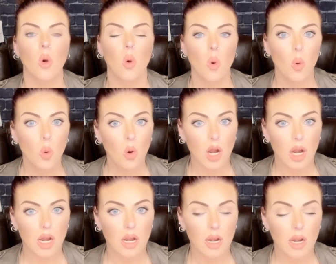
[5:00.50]

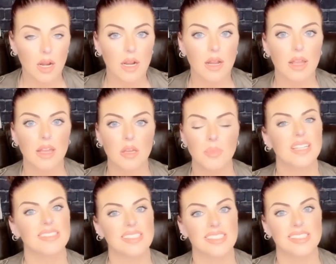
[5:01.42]
or it could be
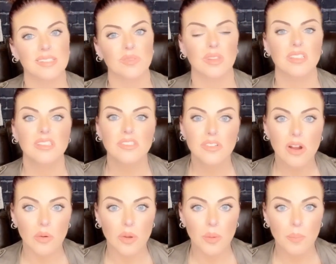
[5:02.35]
consistent with a
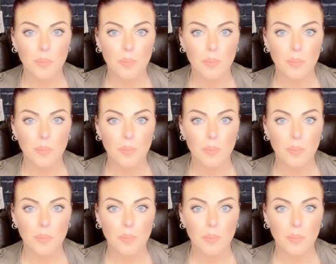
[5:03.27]
stroke.